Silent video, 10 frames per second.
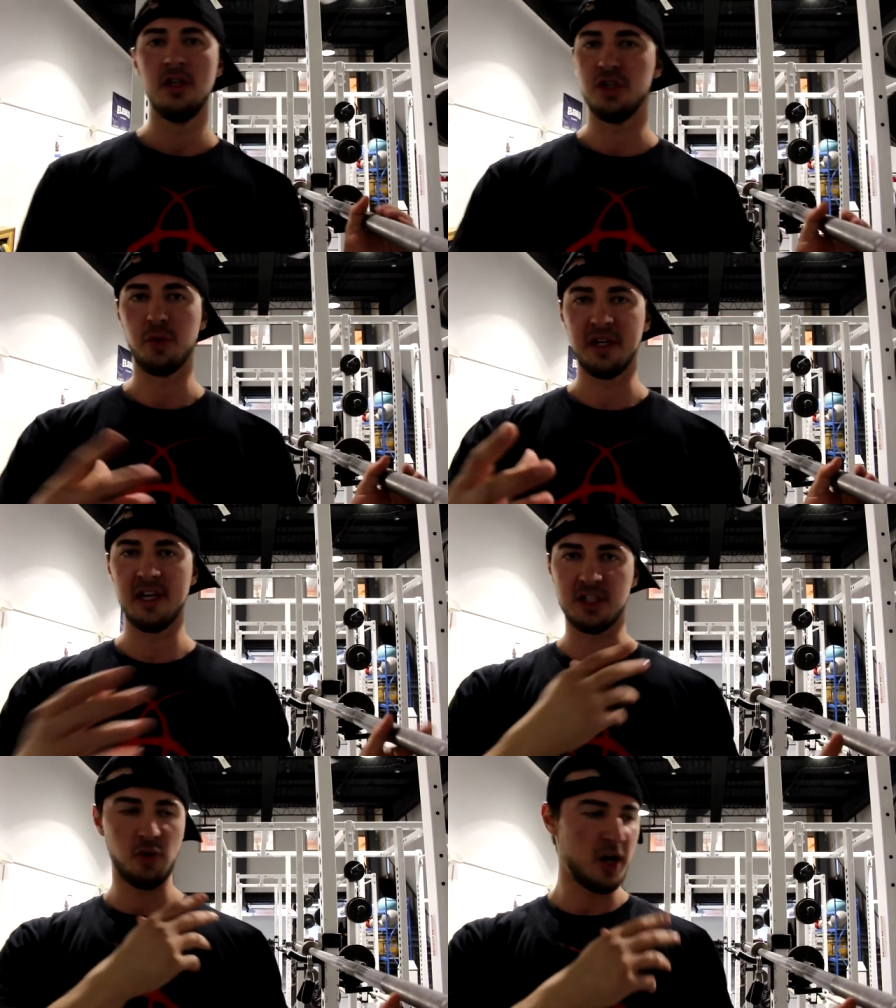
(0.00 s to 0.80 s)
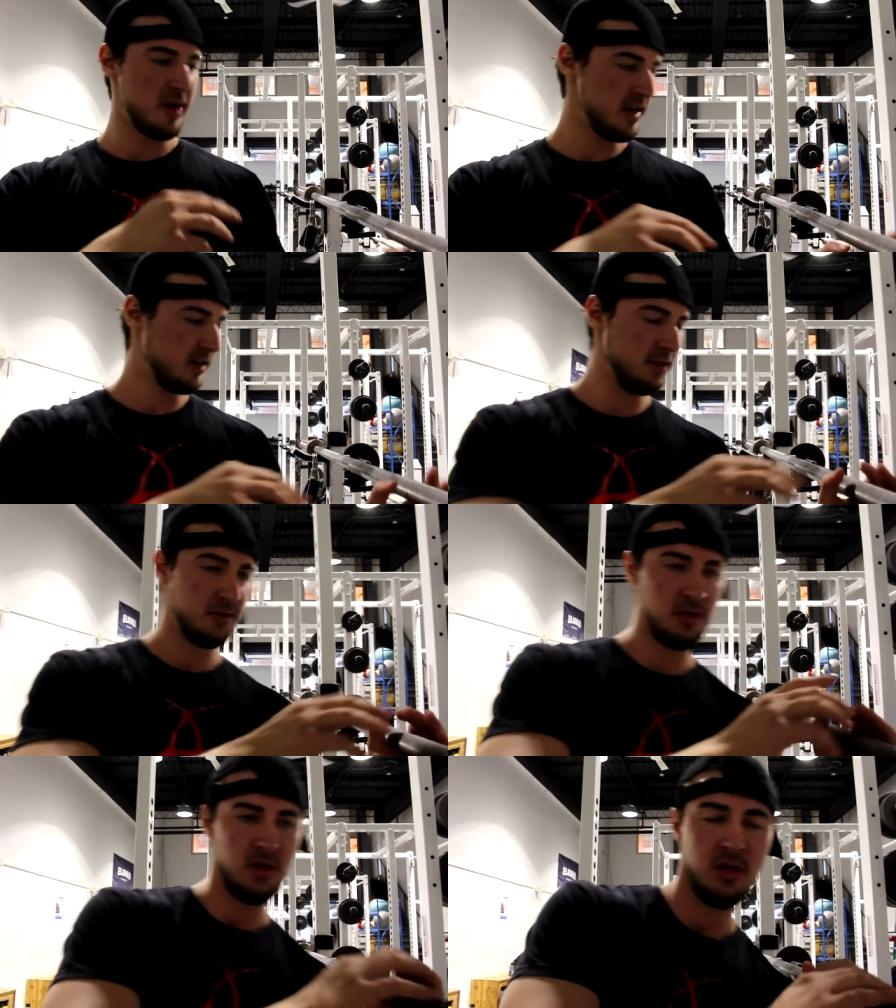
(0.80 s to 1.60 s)
You just want to get a squat rack,
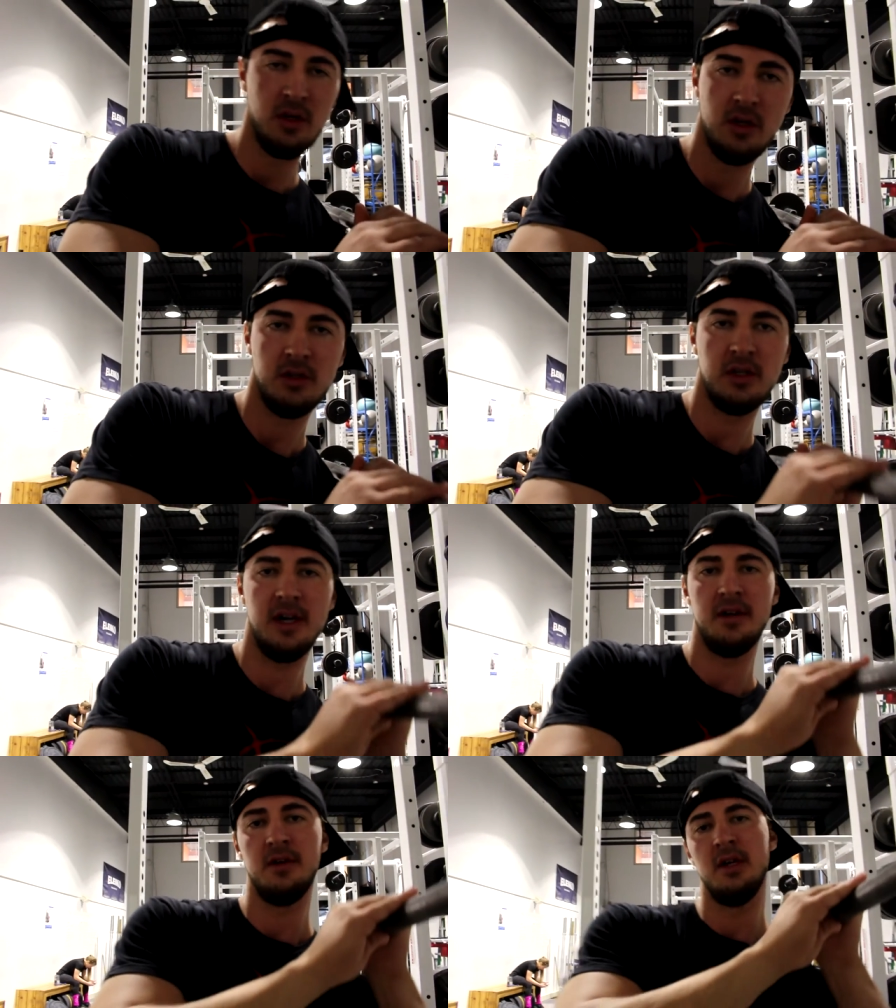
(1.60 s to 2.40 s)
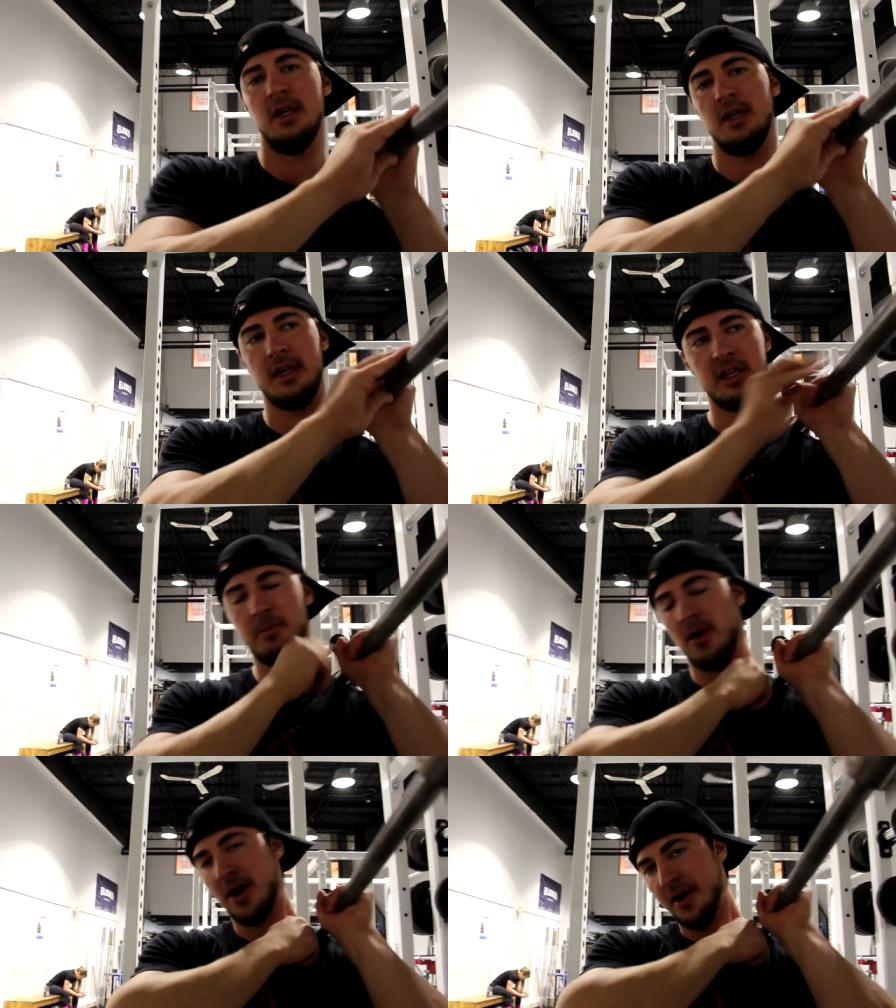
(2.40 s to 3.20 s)
okay? Get the
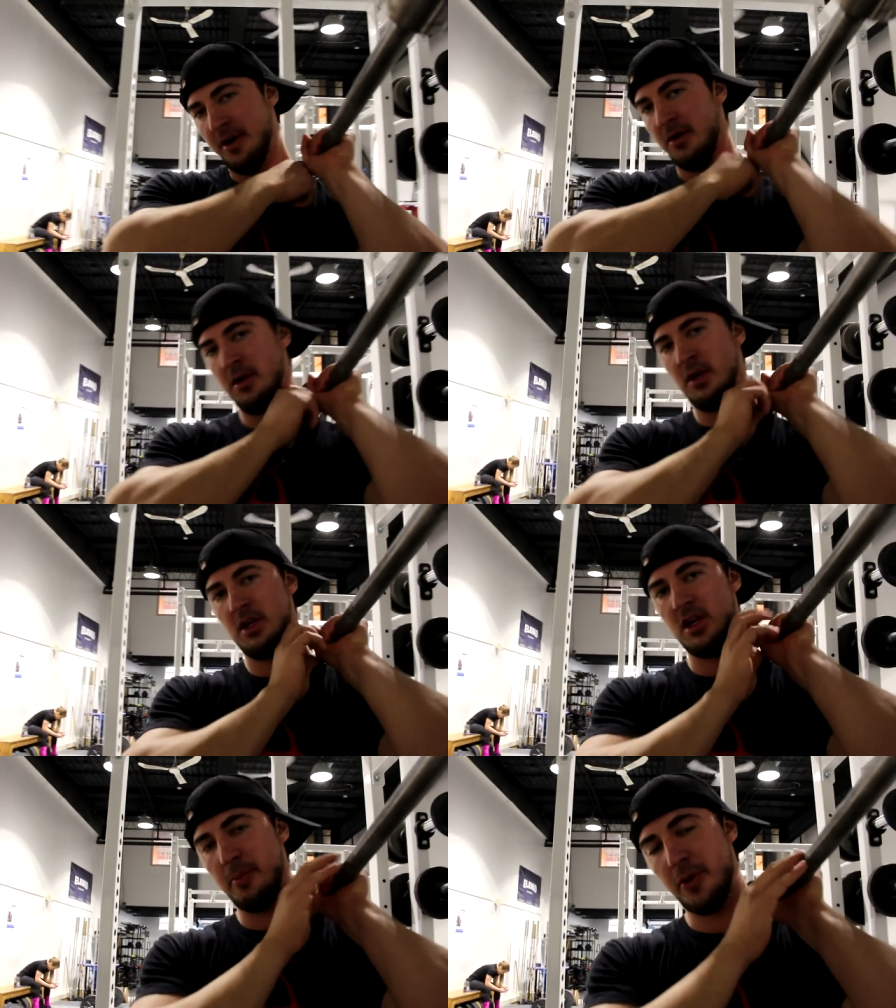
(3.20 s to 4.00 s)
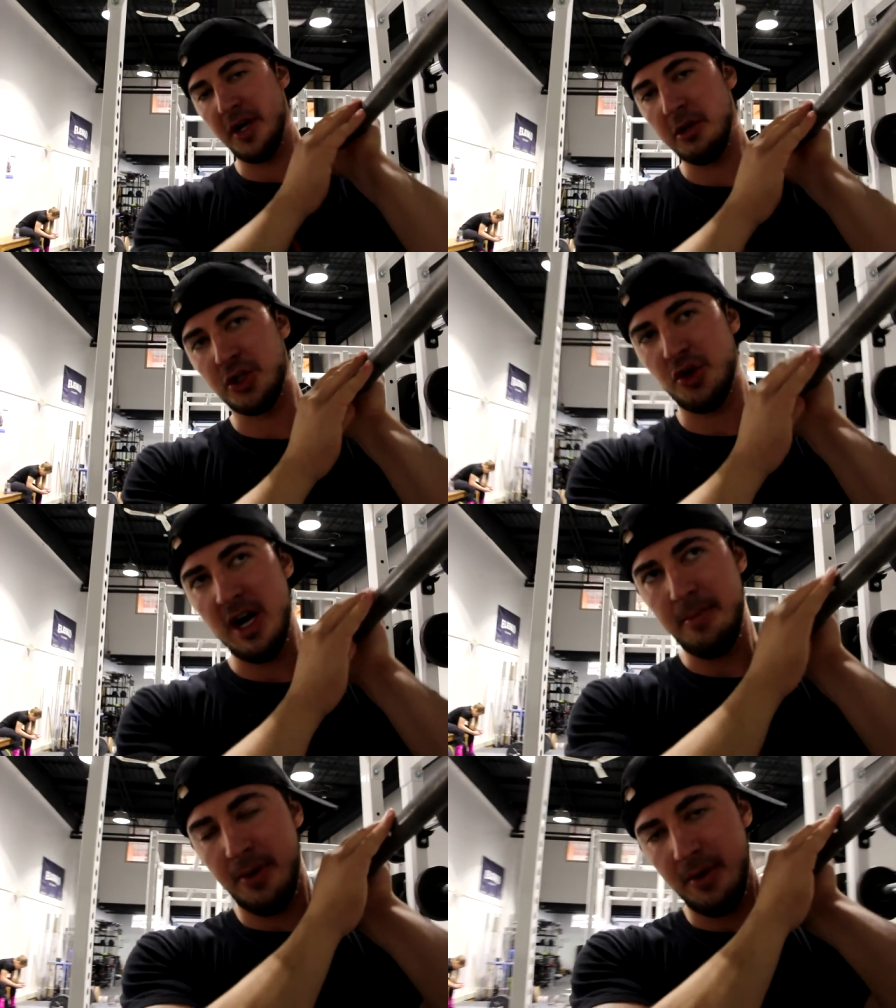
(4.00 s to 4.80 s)
bar and put it on your trap.